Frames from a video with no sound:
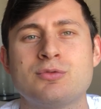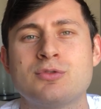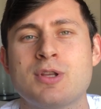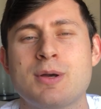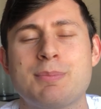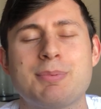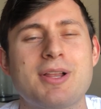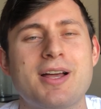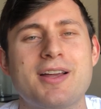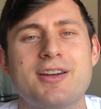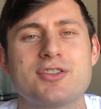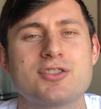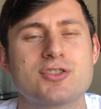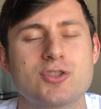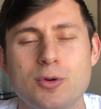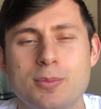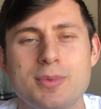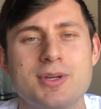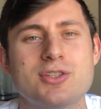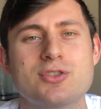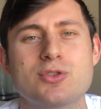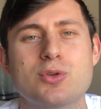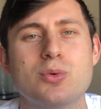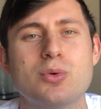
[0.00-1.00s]
apply to so
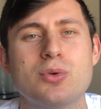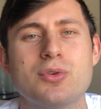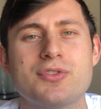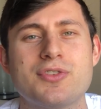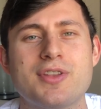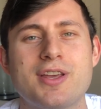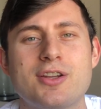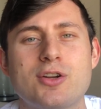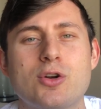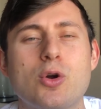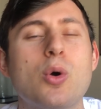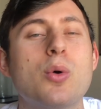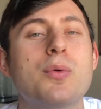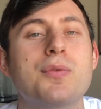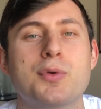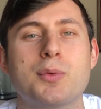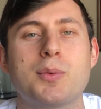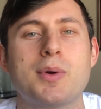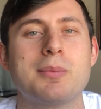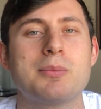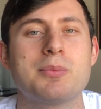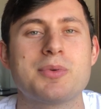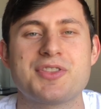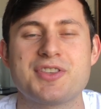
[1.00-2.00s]
many schools that you're
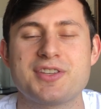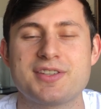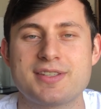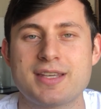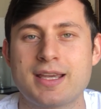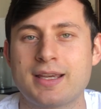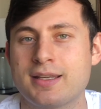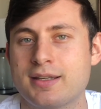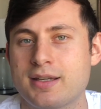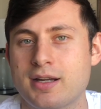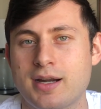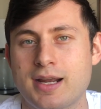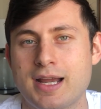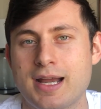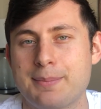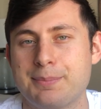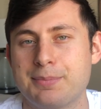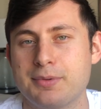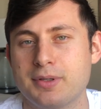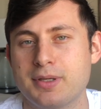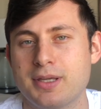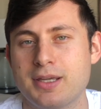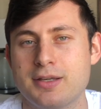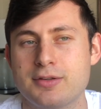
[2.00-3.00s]
overwhelmed with the secondary
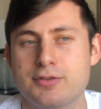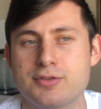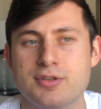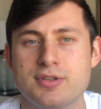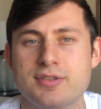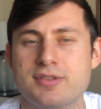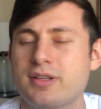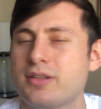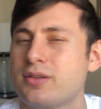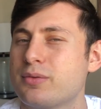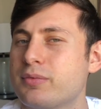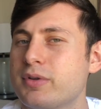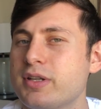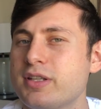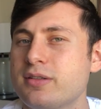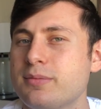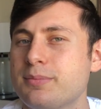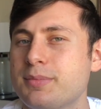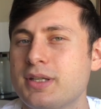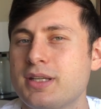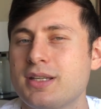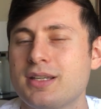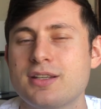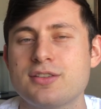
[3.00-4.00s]
applications. And the
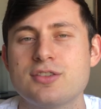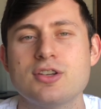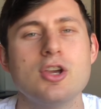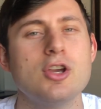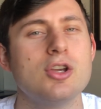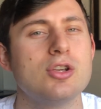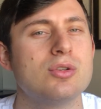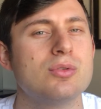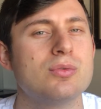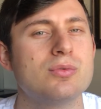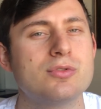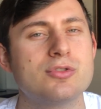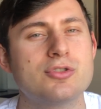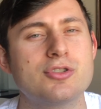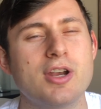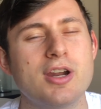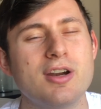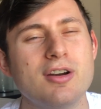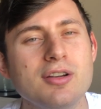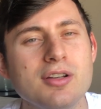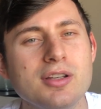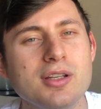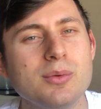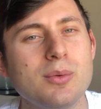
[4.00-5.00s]
reason being is you
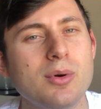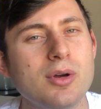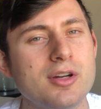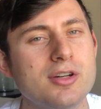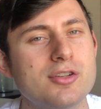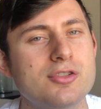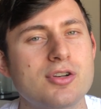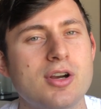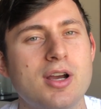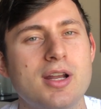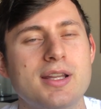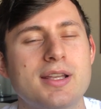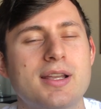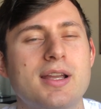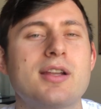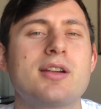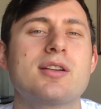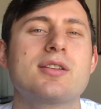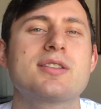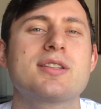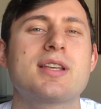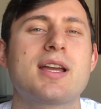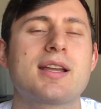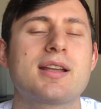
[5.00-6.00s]
generally wanna try to get
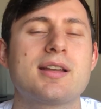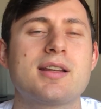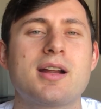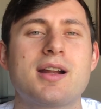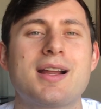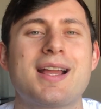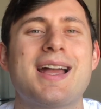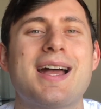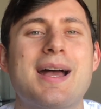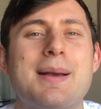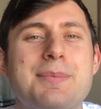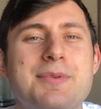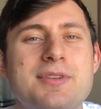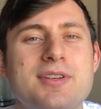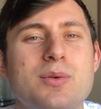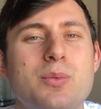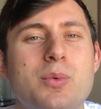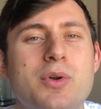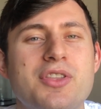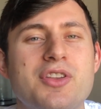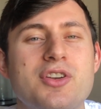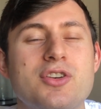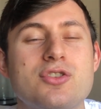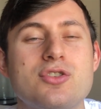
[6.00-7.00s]
your secondary apps in
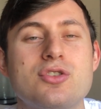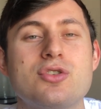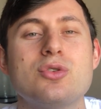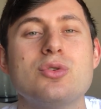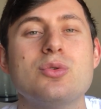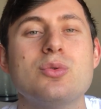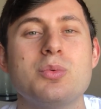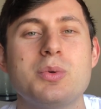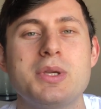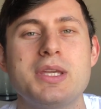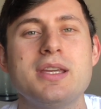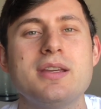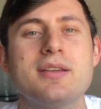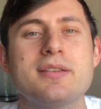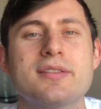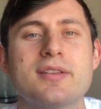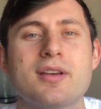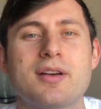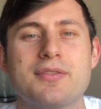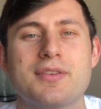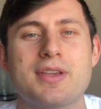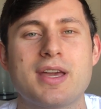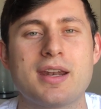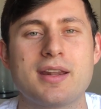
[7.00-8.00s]
within 2 weeks
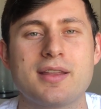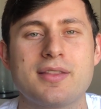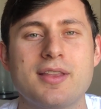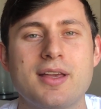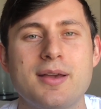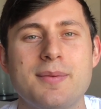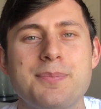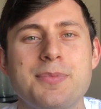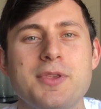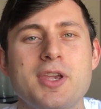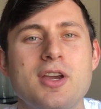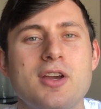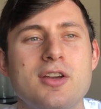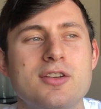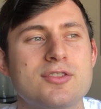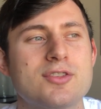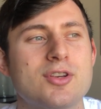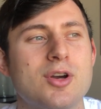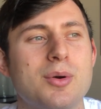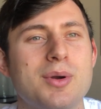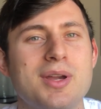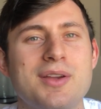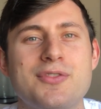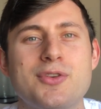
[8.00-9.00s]
of getting them.
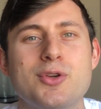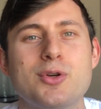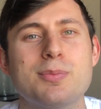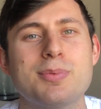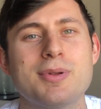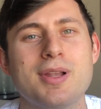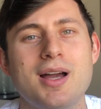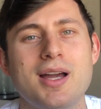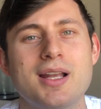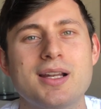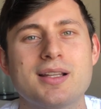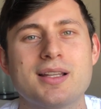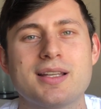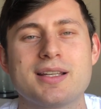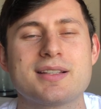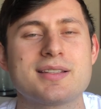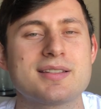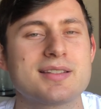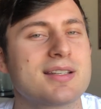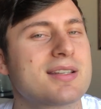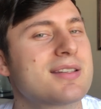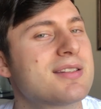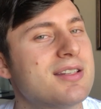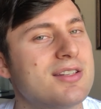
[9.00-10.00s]
So if you apply to like
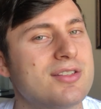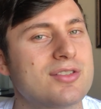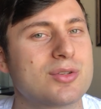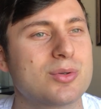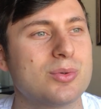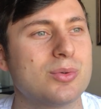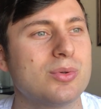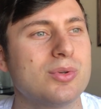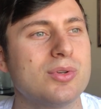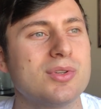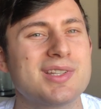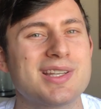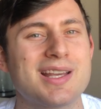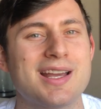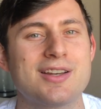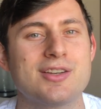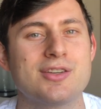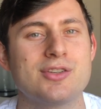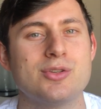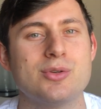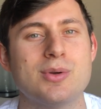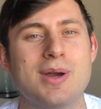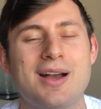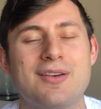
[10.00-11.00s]
60 schools
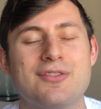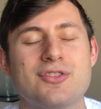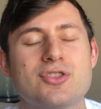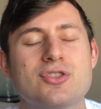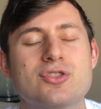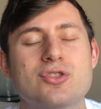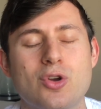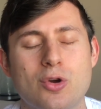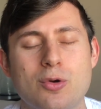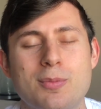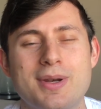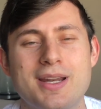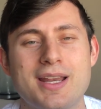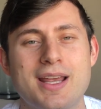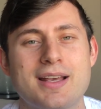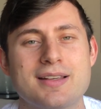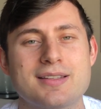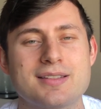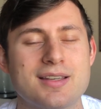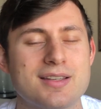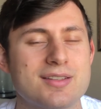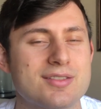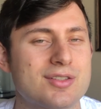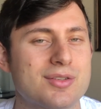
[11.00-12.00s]
and you have so many
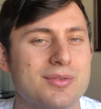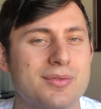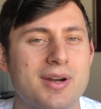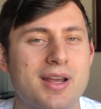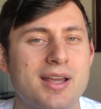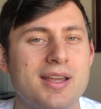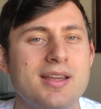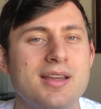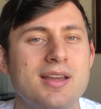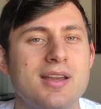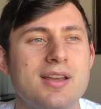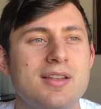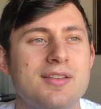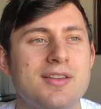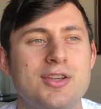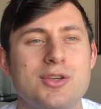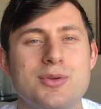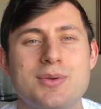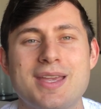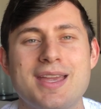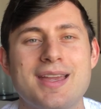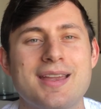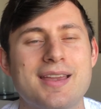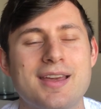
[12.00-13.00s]
essays to write that
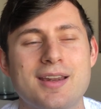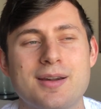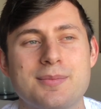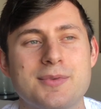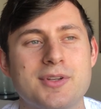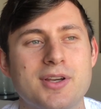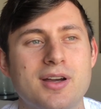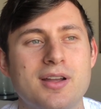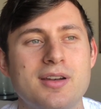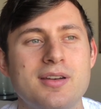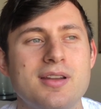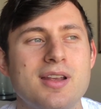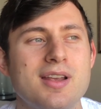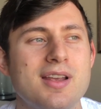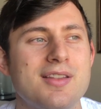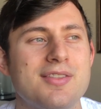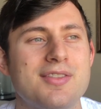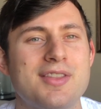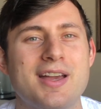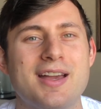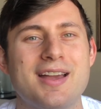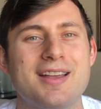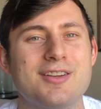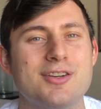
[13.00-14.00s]
you can't get them done,
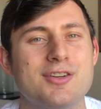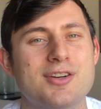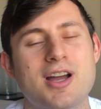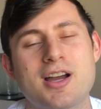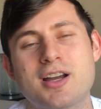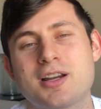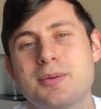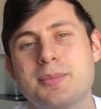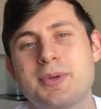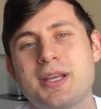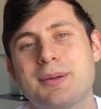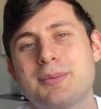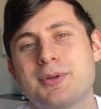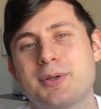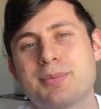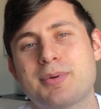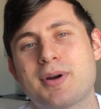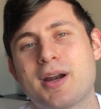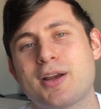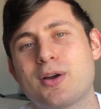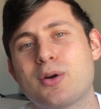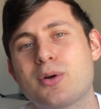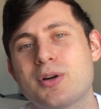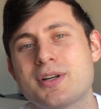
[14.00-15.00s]
then you're not gonna be able to
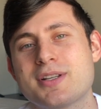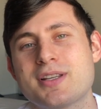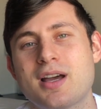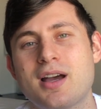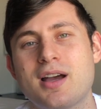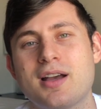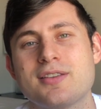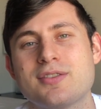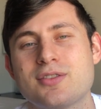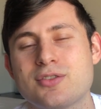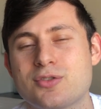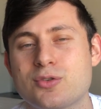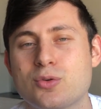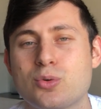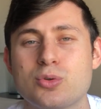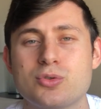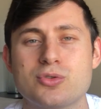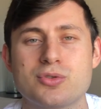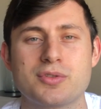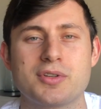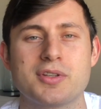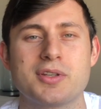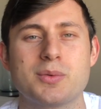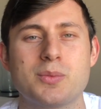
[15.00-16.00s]
prioritize the
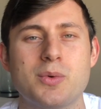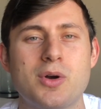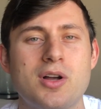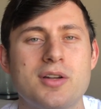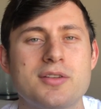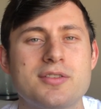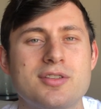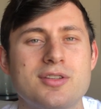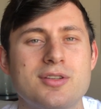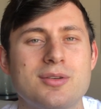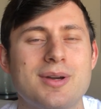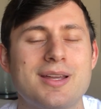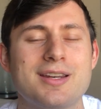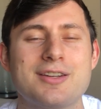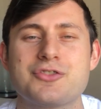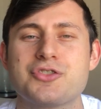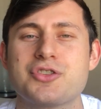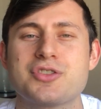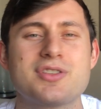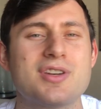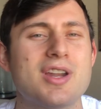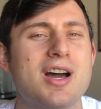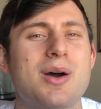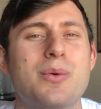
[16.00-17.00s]
schools you really want to, and it's
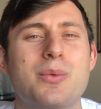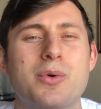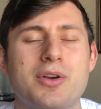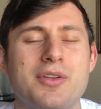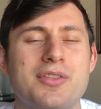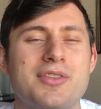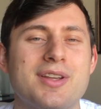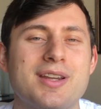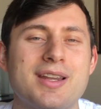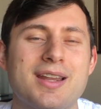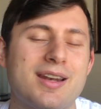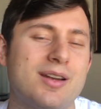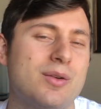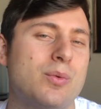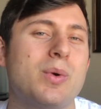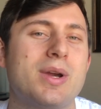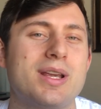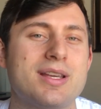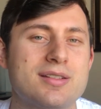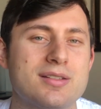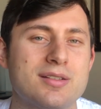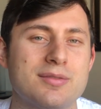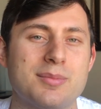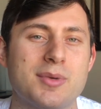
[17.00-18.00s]
just not worth it and a
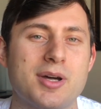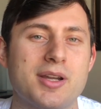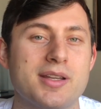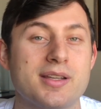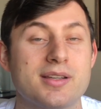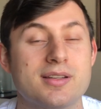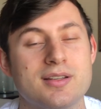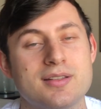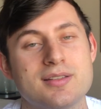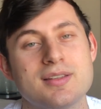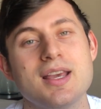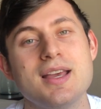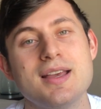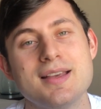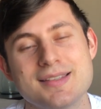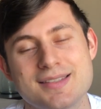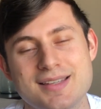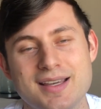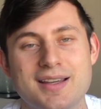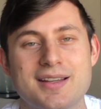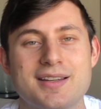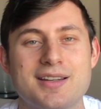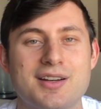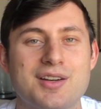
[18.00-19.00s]
waste of money because
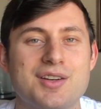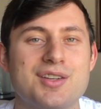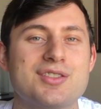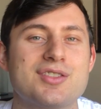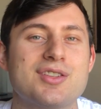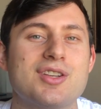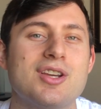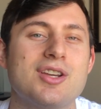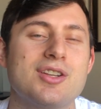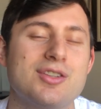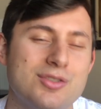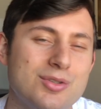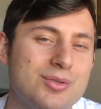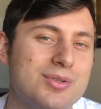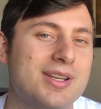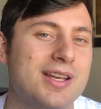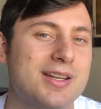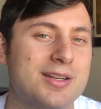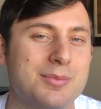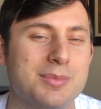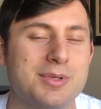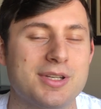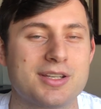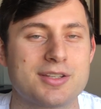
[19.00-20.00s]
secondaries do
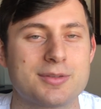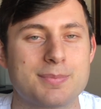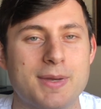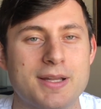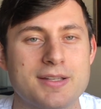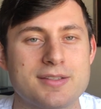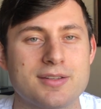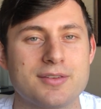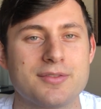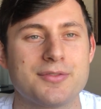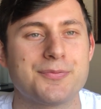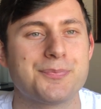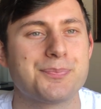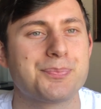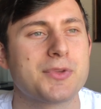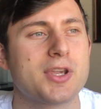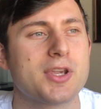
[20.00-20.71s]
tend to be expensive.